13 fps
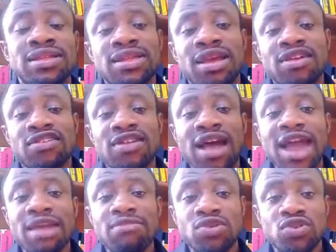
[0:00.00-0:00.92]
there's
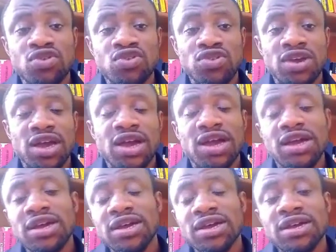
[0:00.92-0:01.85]
high blood sugar,
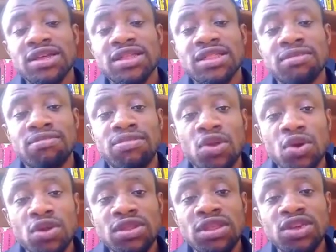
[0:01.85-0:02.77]
the
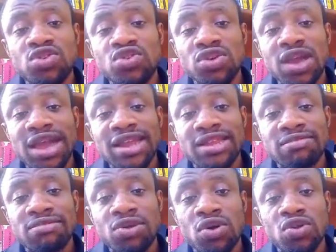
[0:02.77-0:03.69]
sugar in the
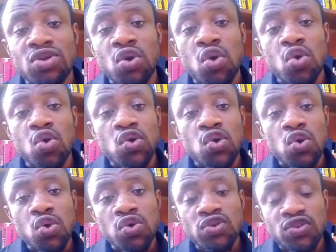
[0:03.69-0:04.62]
blood
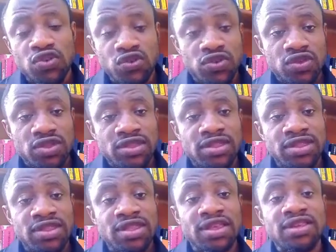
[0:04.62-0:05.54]
corrodes
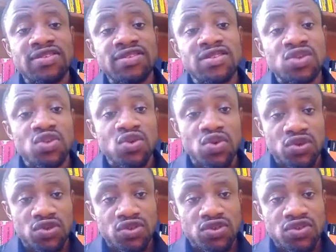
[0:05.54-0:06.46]
these
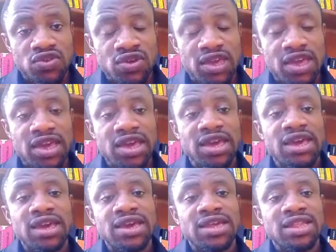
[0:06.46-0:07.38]
neurons, okay?
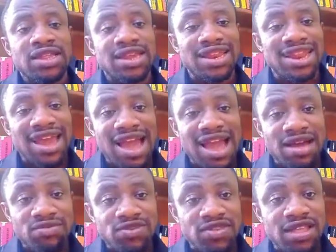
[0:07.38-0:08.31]
The
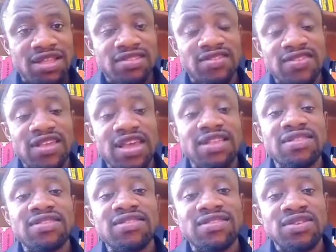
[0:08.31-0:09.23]
nerves that
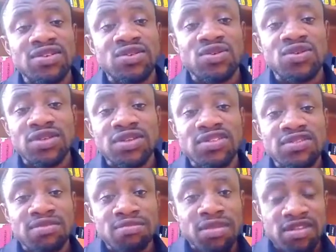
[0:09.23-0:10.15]
sends,
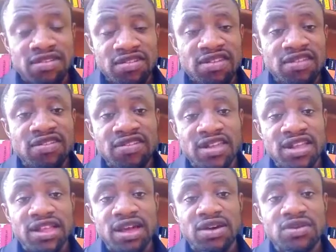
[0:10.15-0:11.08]
these
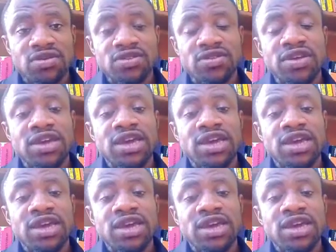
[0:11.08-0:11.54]
signals,